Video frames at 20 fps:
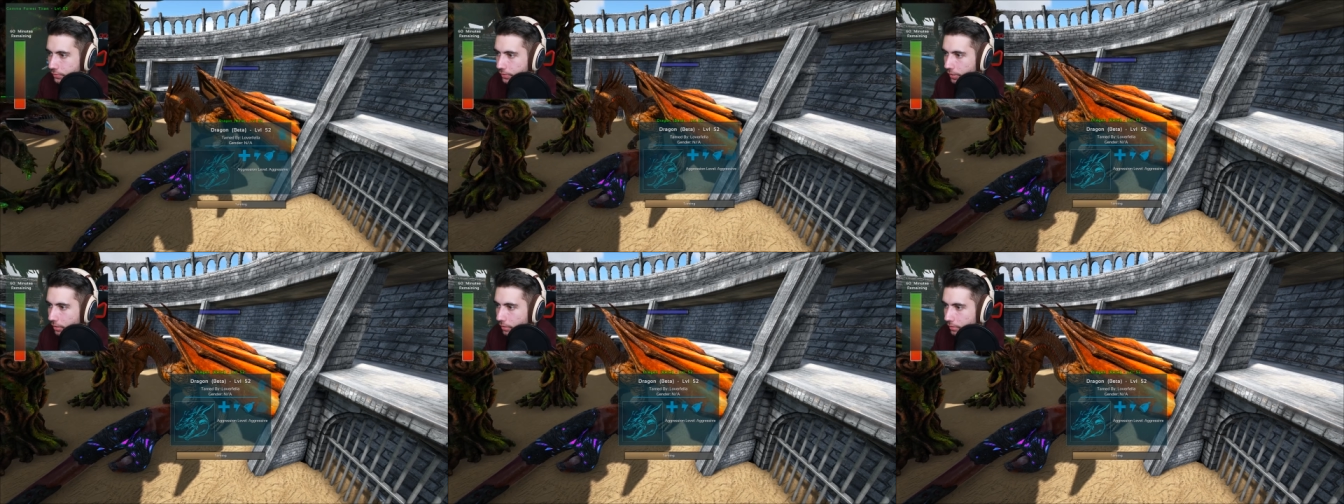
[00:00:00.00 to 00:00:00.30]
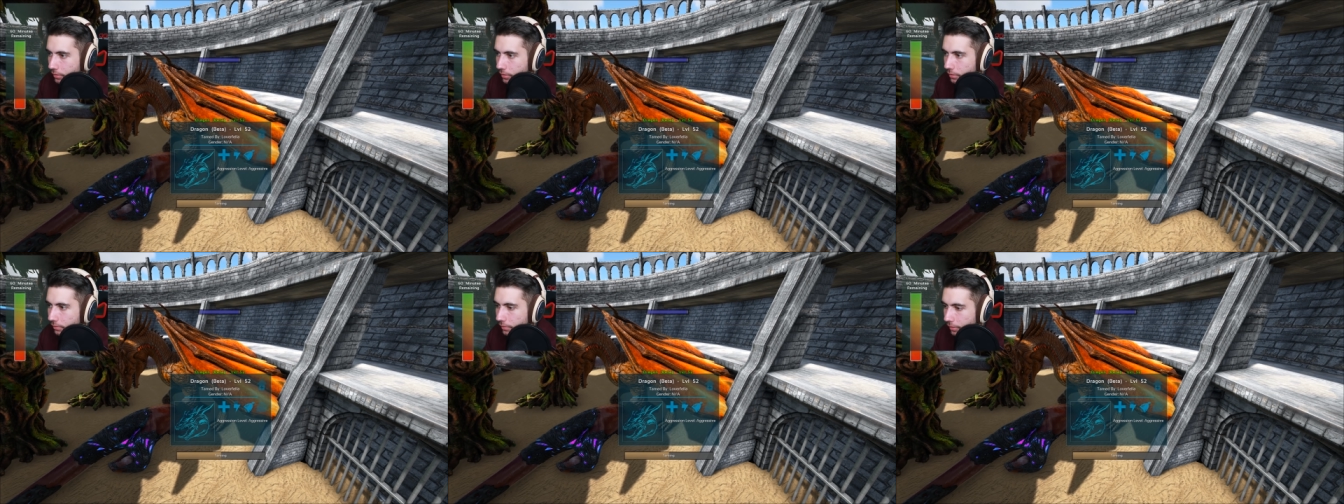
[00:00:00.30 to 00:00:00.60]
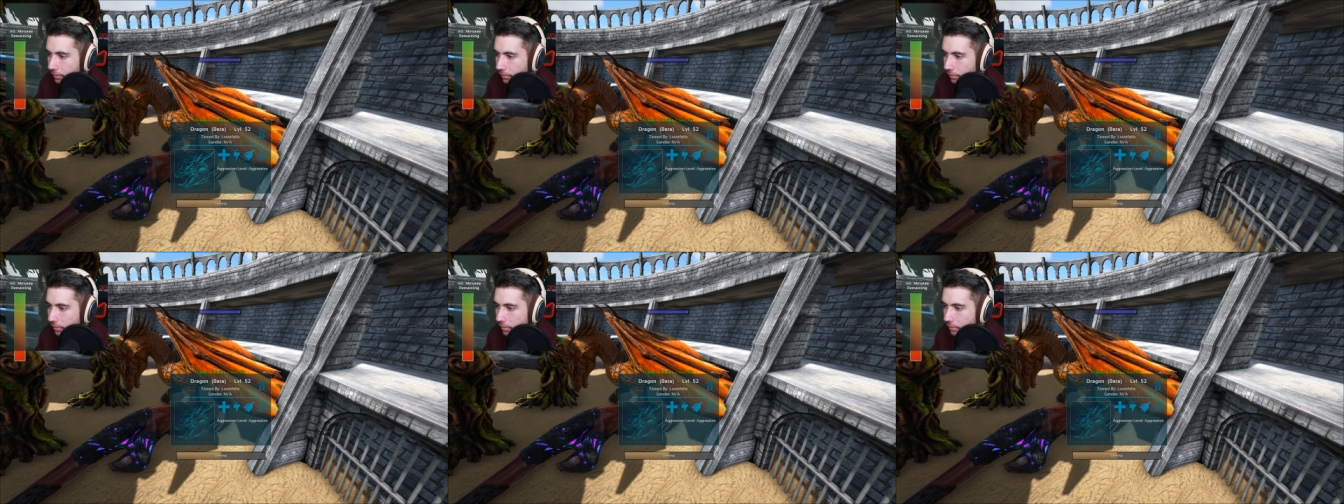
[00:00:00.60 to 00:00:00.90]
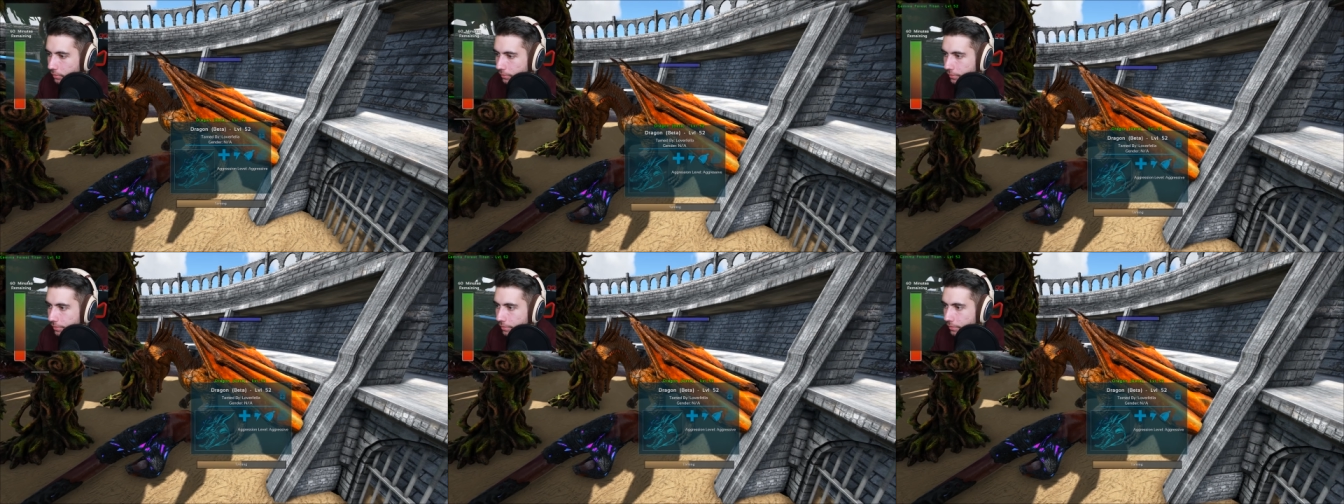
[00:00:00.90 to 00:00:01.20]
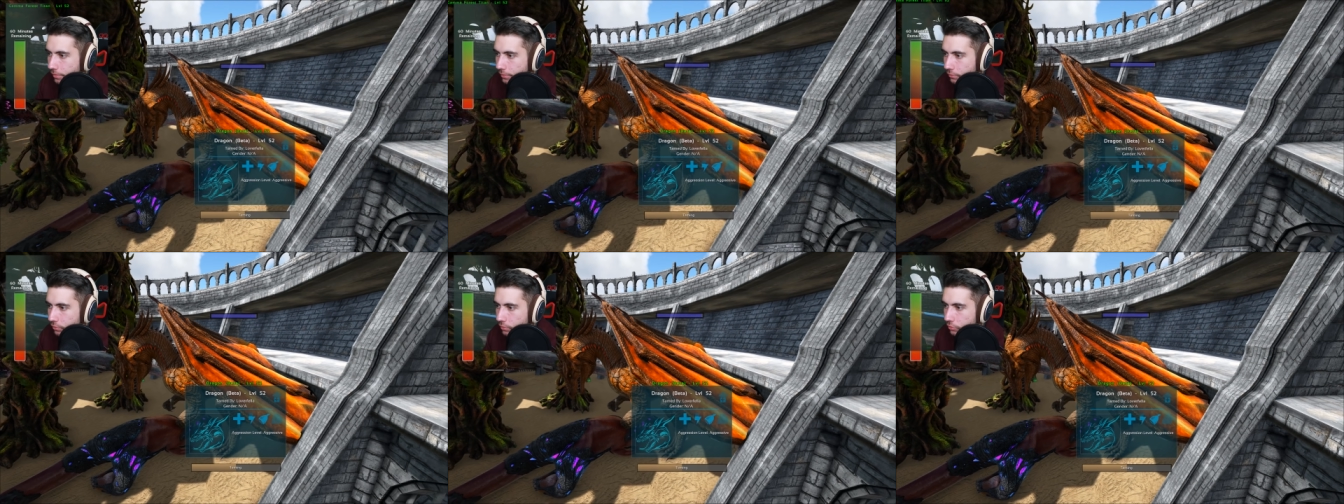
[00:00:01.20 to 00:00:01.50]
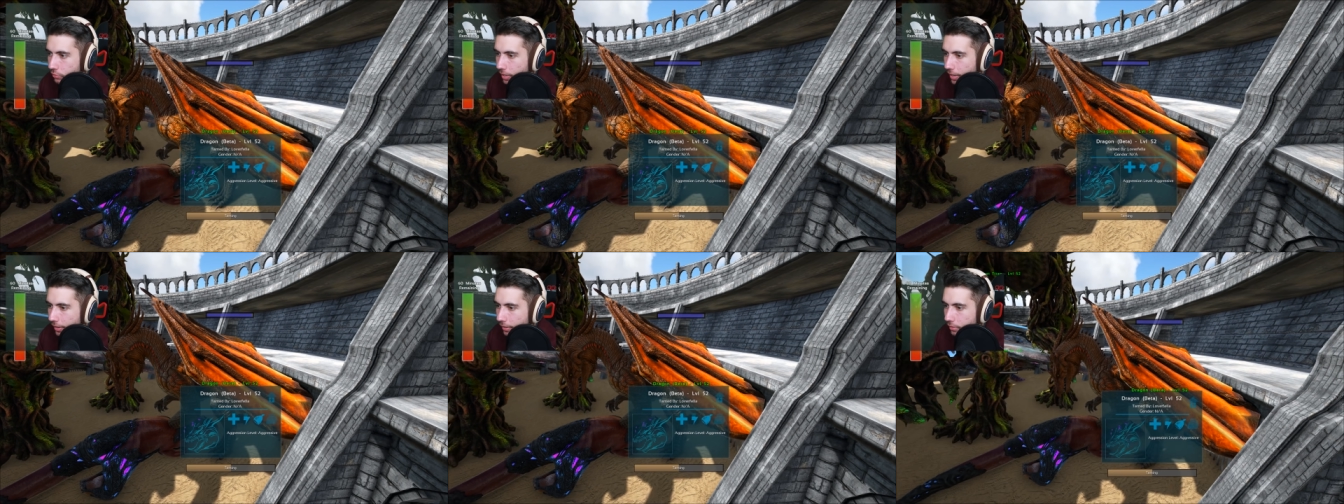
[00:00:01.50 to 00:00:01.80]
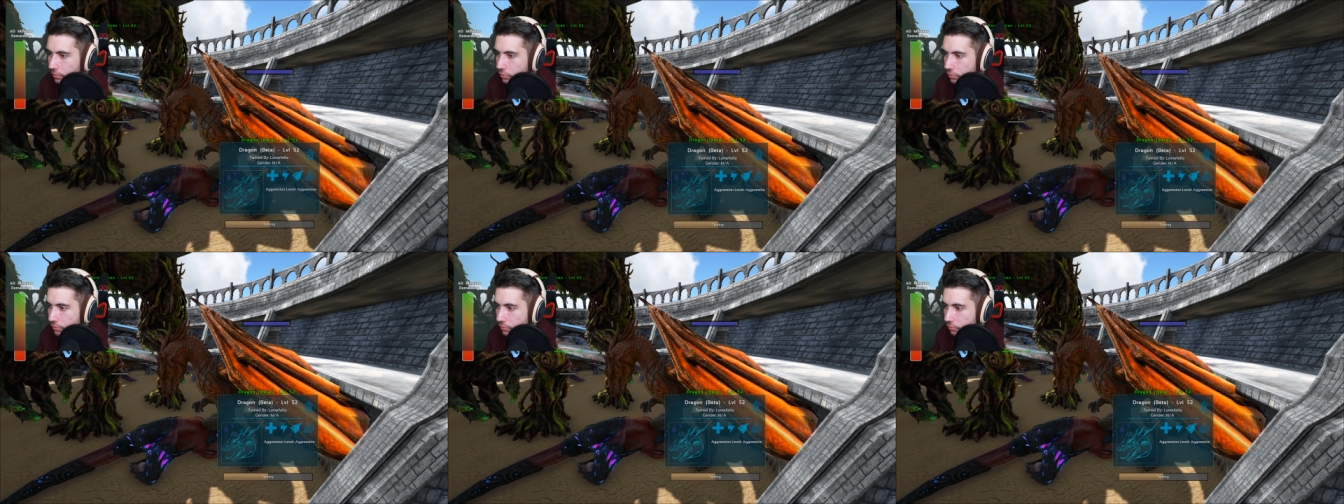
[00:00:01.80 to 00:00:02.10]
decided to get, like, literally the, the,
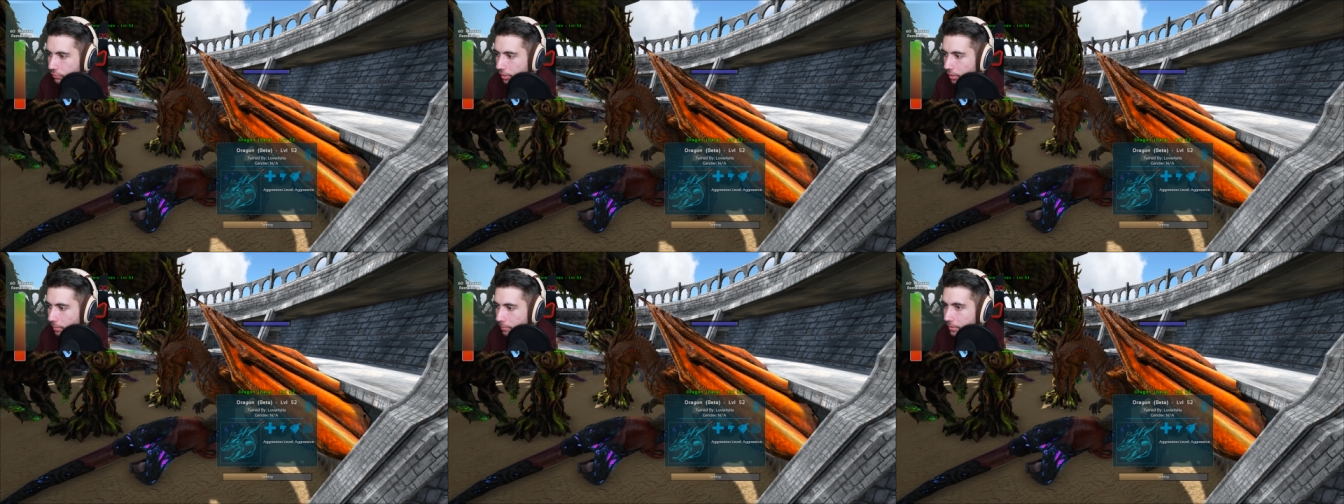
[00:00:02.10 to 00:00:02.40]
dragon just straight